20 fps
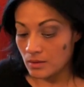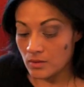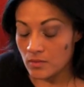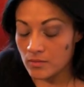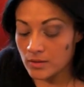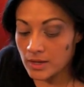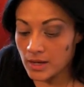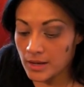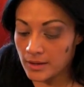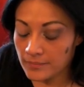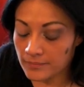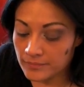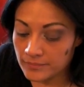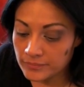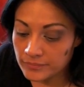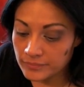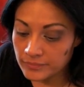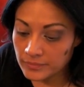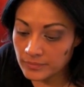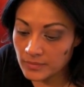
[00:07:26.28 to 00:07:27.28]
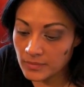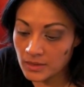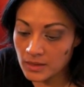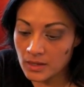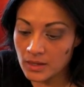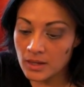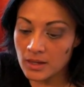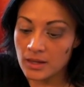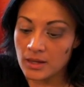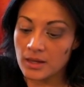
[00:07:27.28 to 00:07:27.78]
Okay,
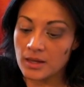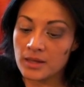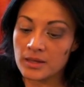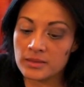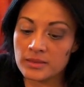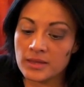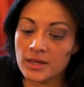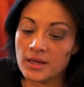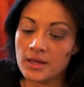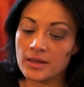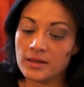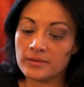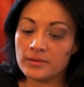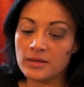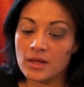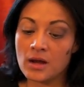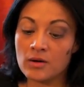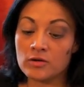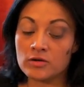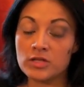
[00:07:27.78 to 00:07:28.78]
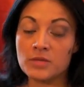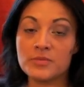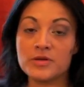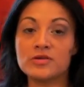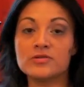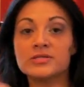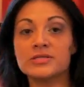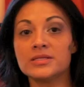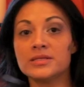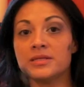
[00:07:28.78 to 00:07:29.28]
and then I'm gonna be
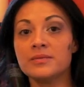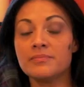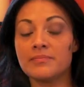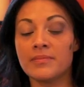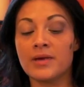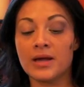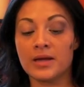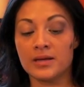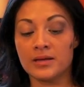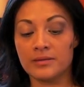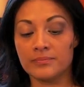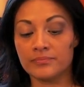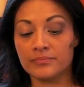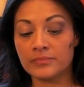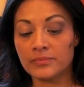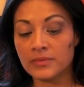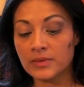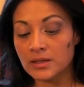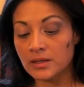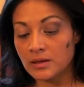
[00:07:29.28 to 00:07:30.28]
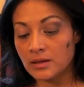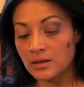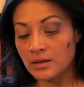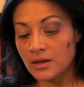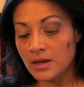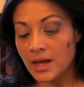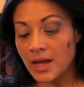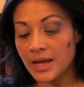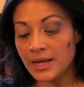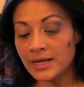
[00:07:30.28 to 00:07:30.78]
using my
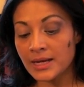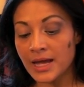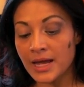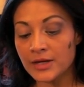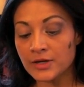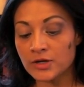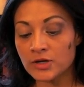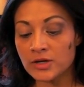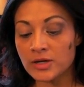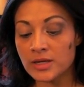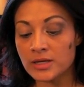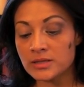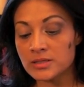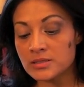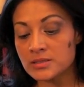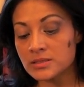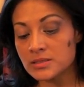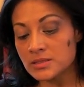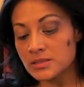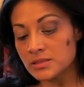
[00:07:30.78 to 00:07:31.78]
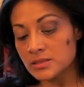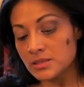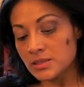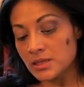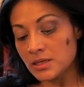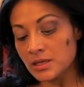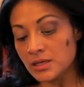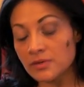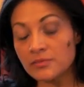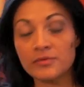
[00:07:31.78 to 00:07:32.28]
eyeliner, and this is
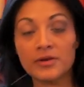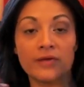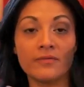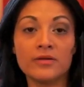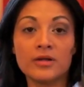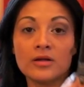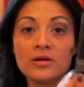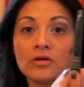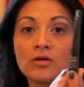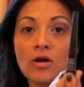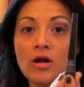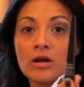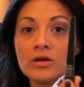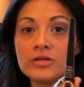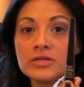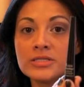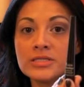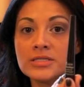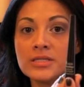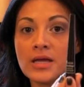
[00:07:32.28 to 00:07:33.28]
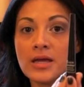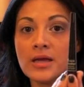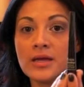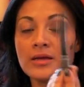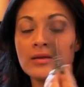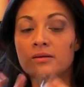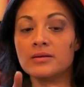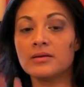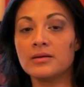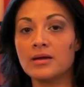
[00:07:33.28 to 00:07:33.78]
the Revlon Color
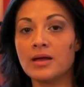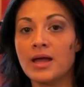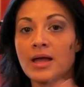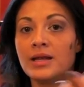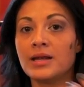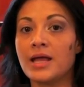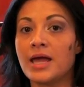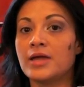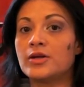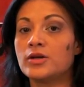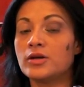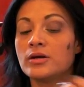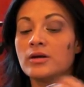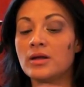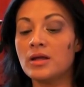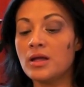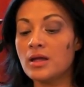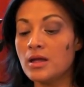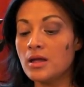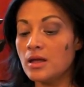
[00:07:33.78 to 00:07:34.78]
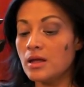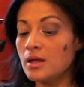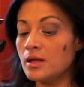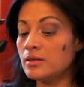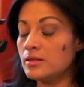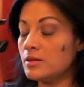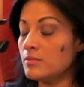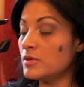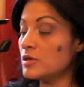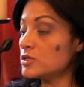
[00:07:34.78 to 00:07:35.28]
Stay eyeliner.
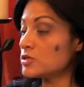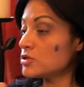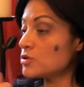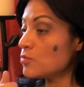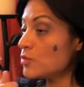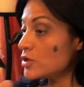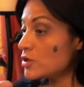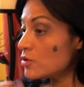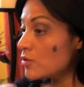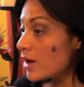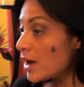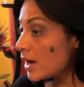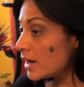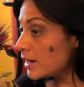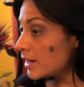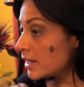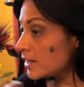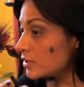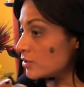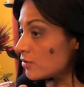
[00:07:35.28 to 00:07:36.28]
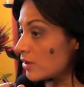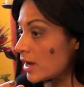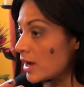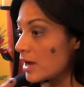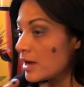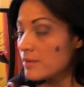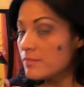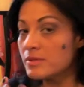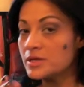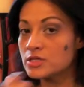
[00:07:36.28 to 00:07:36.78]
And then make sure when you eyeline your
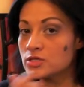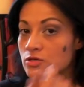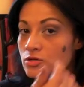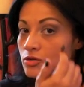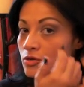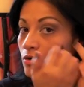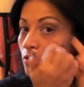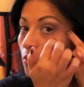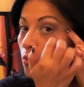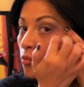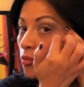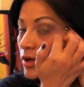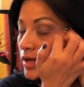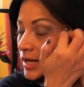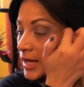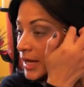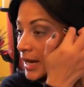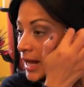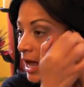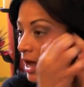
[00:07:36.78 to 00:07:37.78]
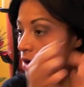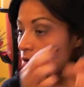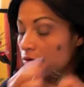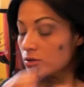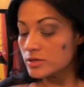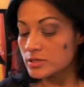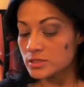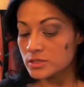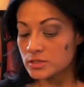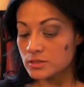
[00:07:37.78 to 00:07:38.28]
eye, make sure you don't wing it
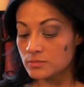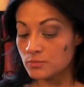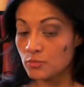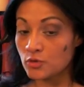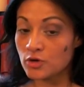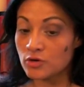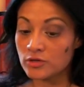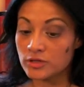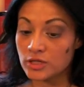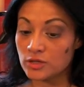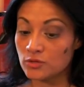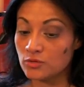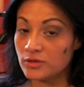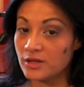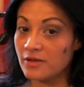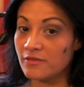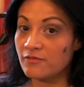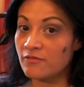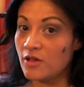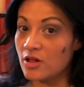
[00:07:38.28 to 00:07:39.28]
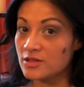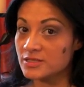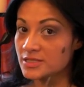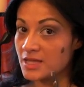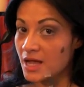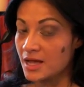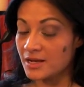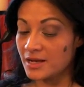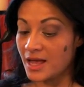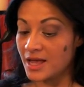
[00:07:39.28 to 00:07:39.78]
out, because we're gonna do that false
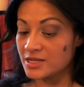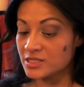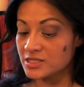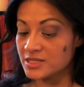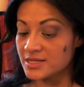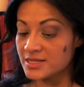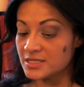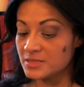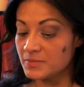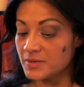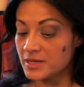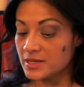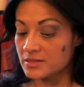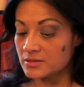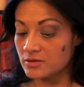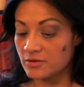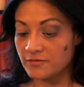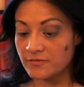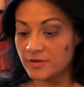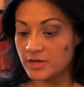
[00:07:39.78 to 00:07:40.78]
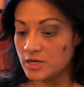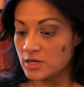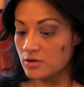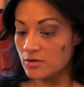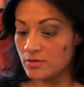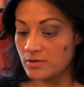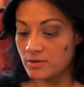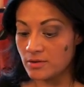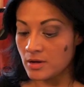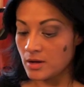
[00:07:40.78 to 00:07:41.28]
eyelashes, because her
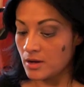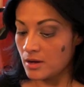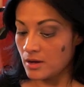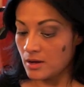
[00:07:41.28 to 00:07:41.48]
video,